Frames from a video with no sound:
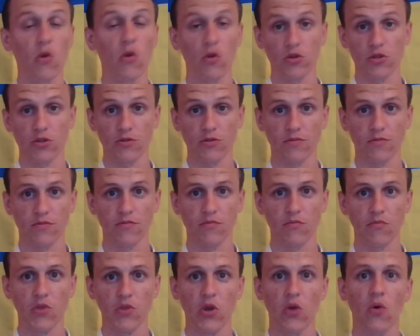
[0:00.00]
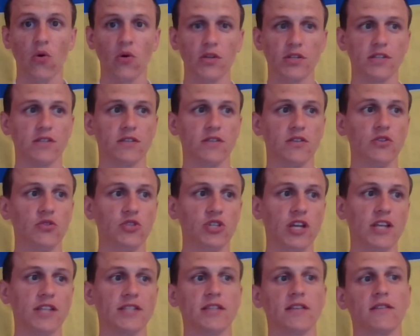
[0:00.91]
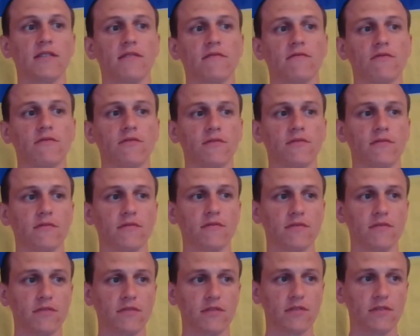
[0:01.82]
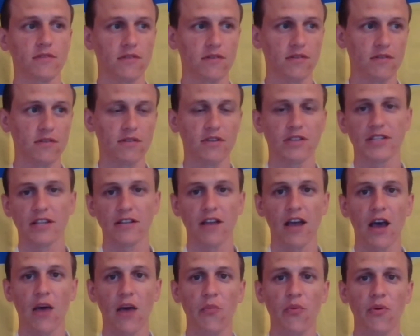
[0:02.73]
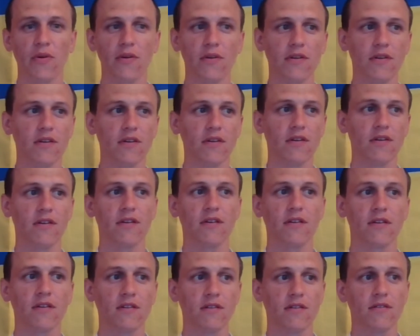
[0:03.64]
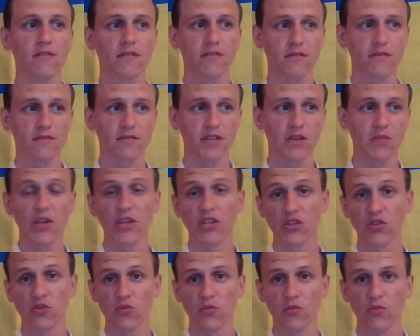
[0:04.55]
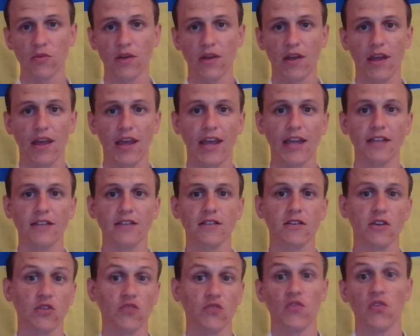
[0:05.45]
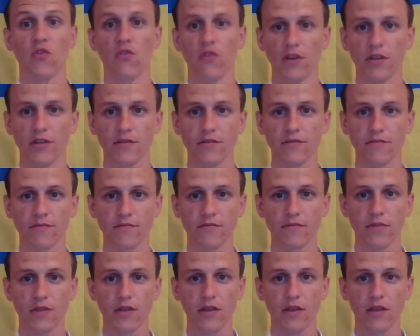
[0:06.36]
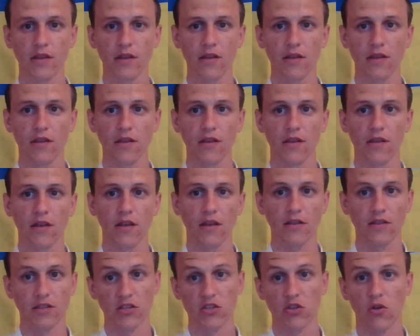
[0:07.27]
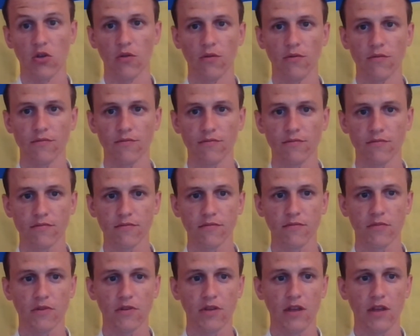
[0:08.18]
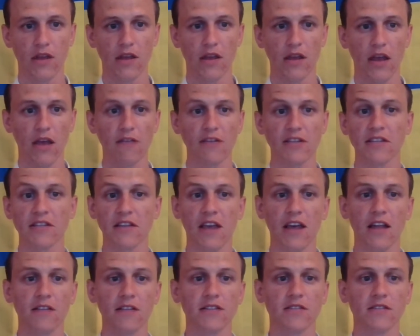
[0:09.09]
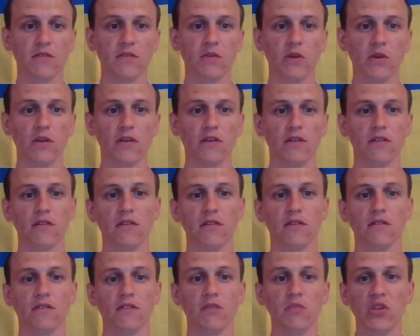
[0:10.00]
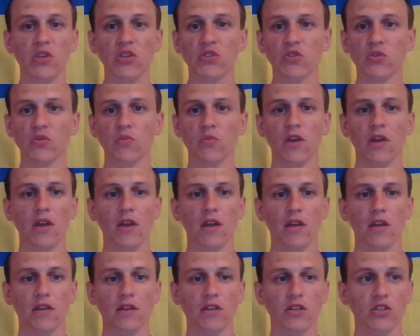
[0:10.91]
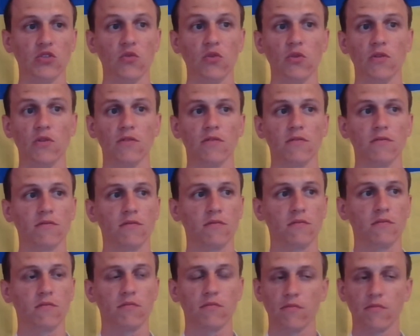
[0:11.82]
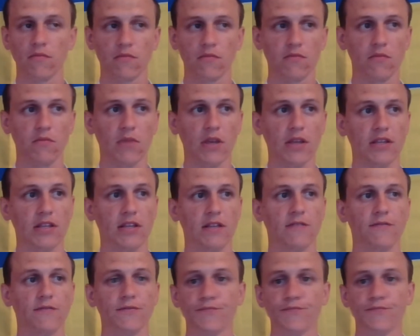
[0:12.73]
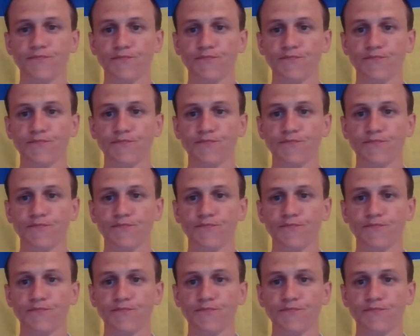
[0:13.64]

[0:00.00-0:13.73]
code, because you just set up Debezium and configure it. That's all. Everything else, Debezium is doing myself.